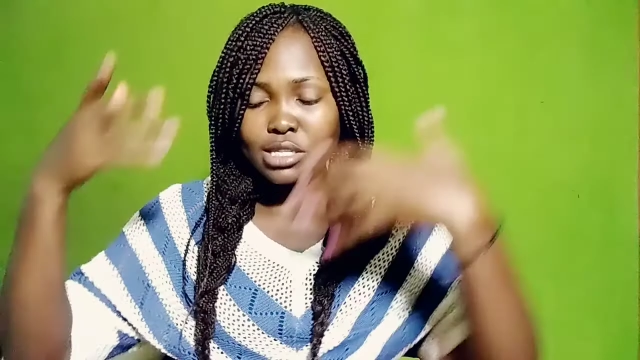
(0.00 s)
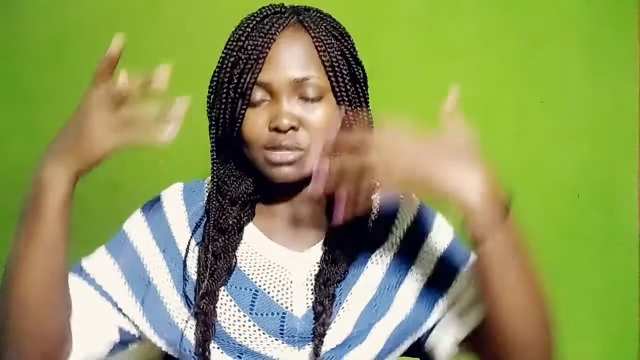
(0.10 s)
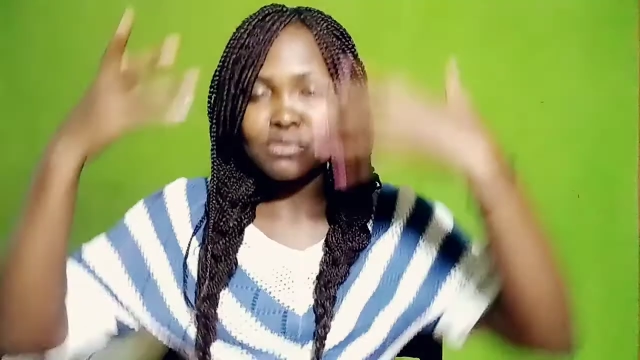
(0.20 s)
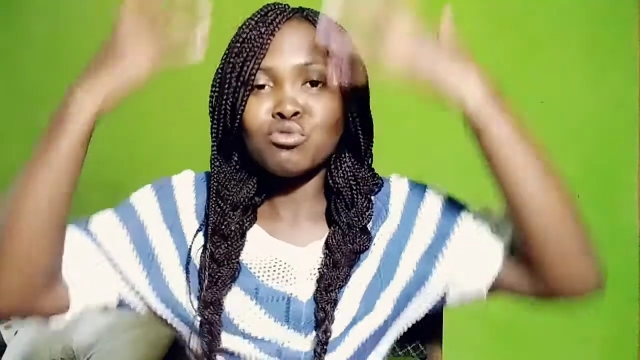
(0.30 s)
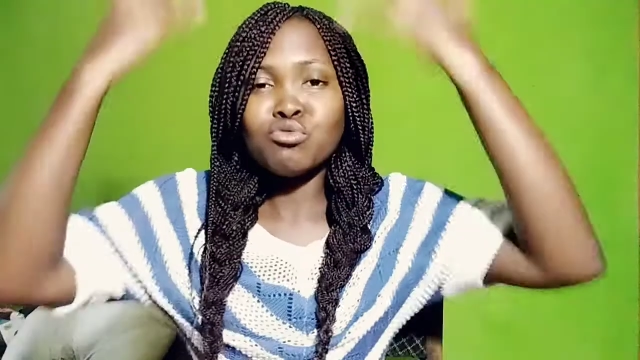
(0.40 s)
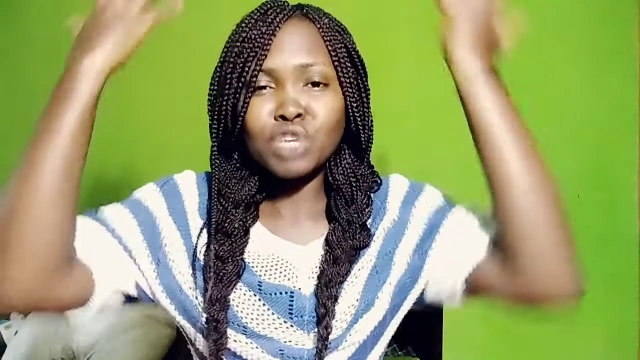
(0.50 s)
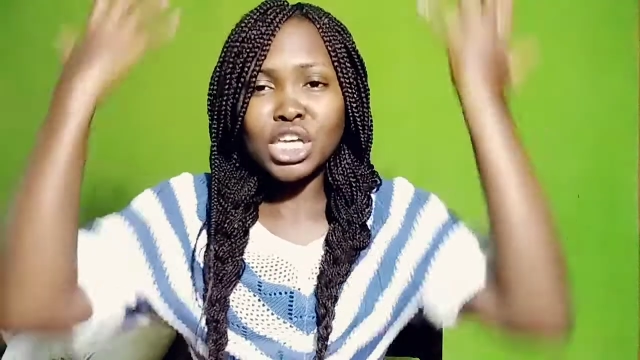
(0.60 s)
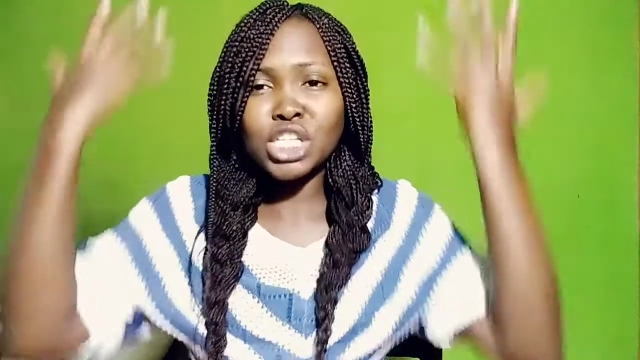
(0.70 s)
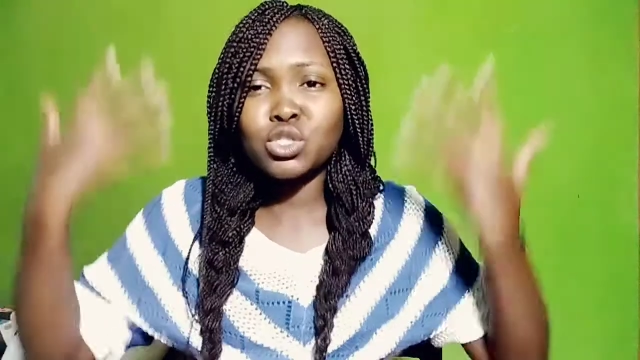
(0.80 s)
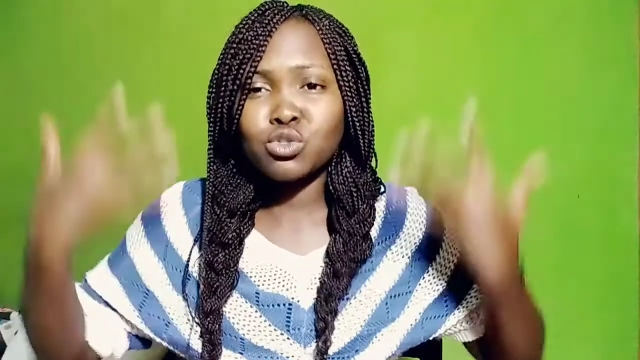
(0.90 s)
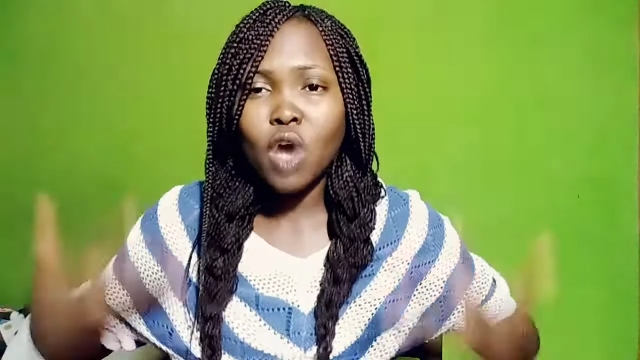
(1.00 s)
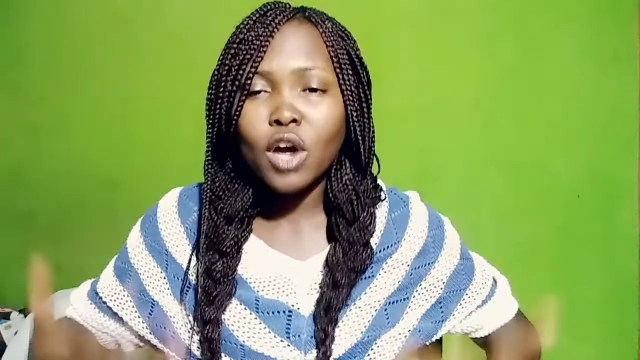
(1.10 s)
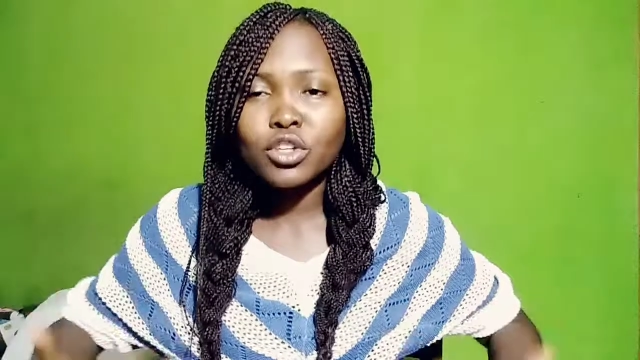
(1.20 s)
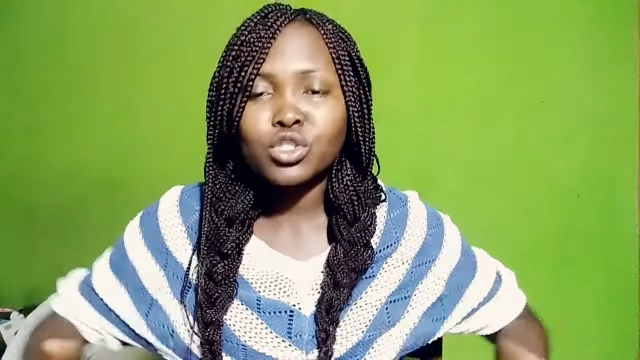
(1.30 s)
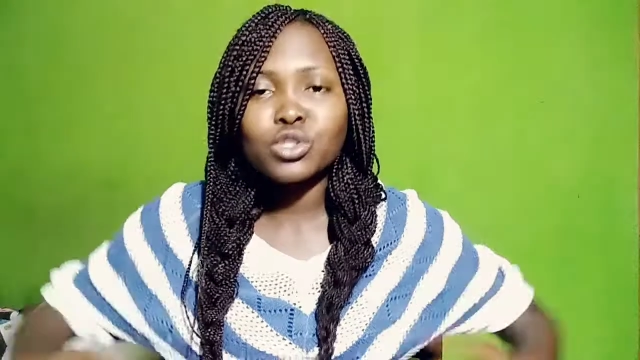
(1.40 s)
to
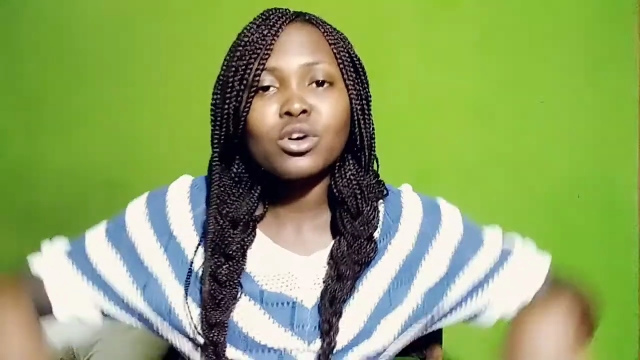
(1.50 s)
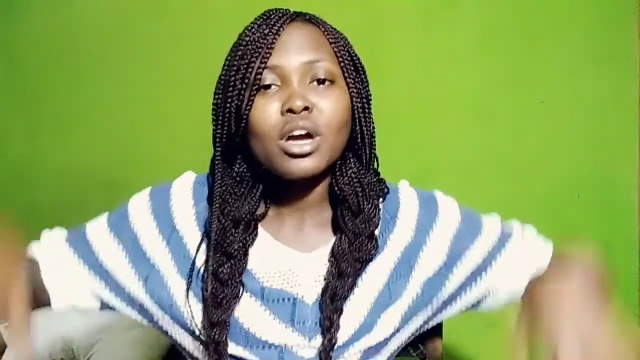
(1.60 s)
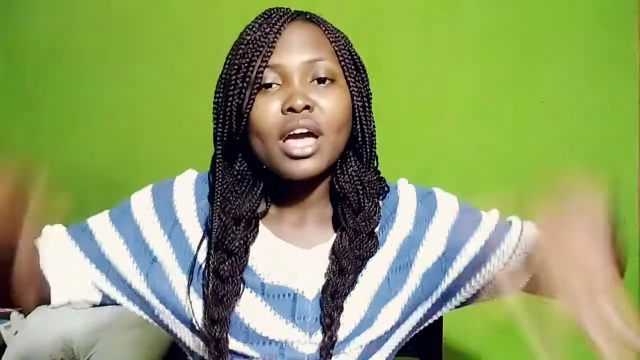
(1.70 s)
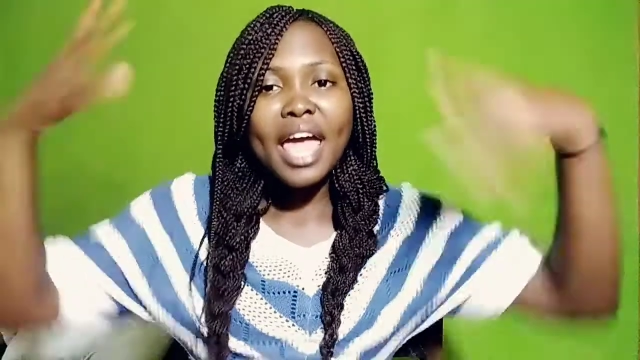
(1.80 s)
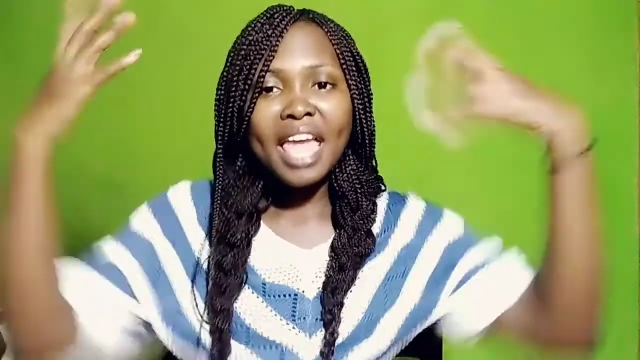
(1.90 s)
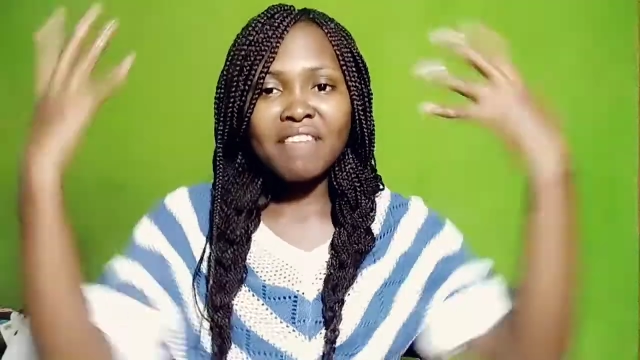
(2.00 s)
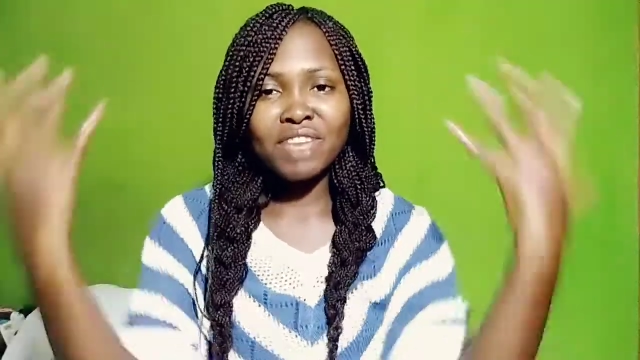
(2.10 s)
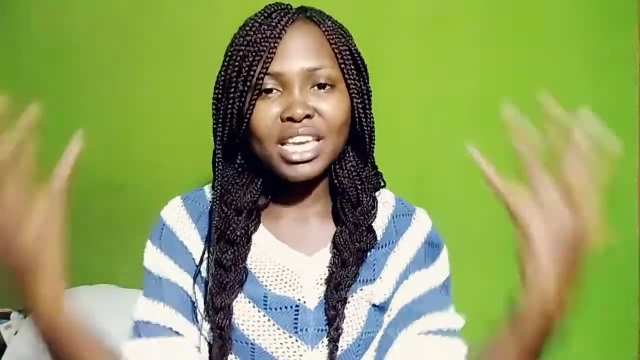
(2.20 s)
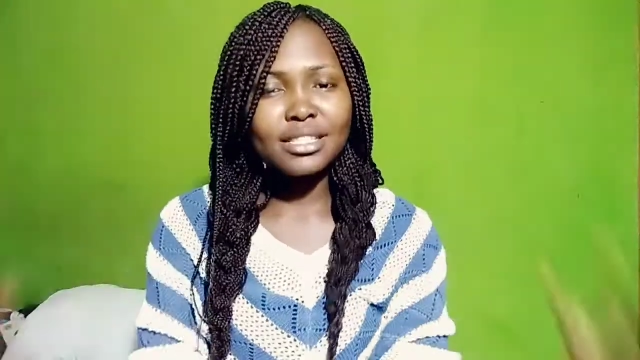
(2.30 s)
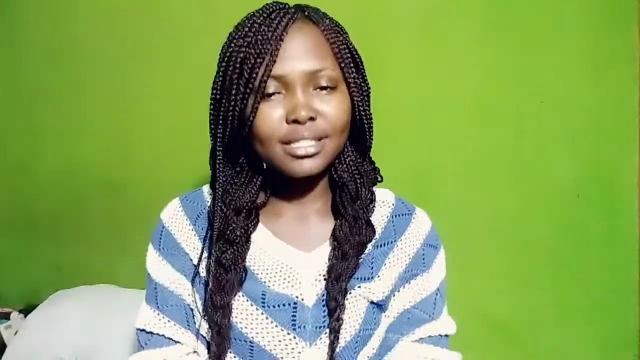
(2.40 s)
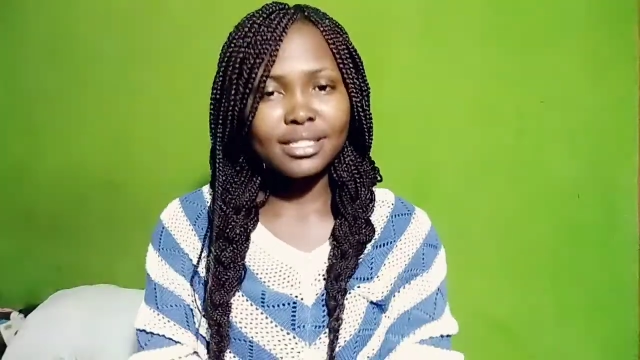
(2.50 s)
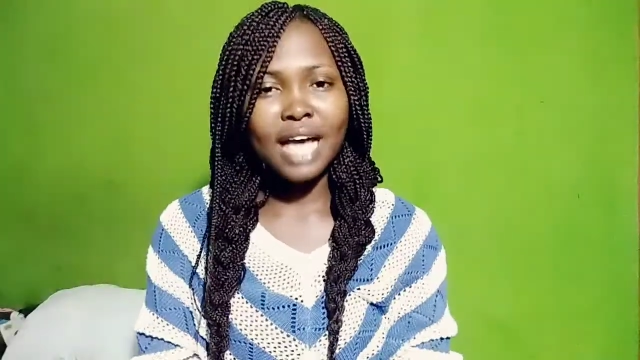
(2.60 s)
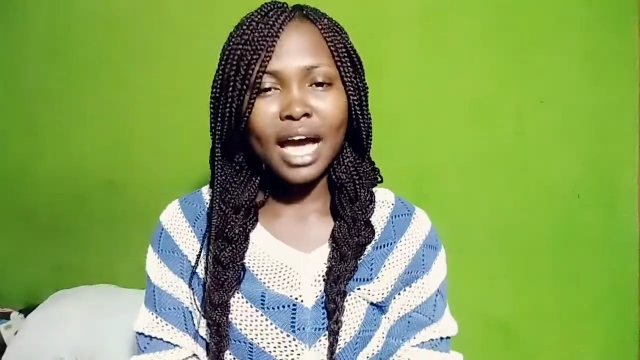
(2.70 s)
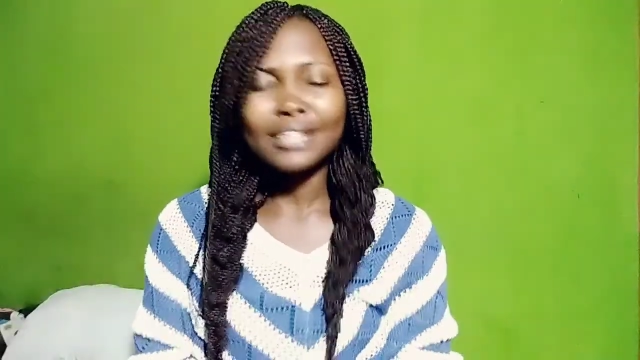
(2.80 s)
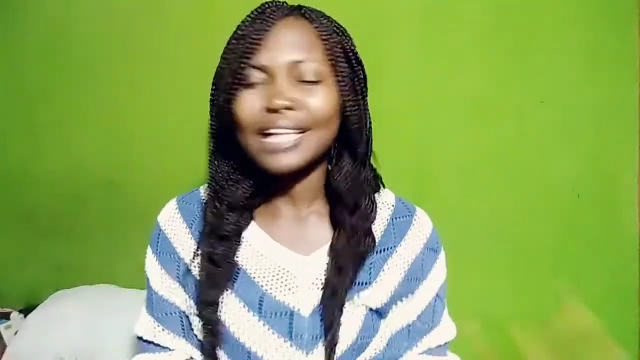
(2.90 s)
restructure and
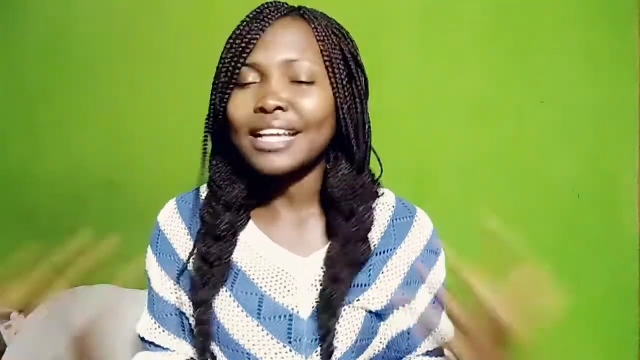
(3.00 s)
redesign,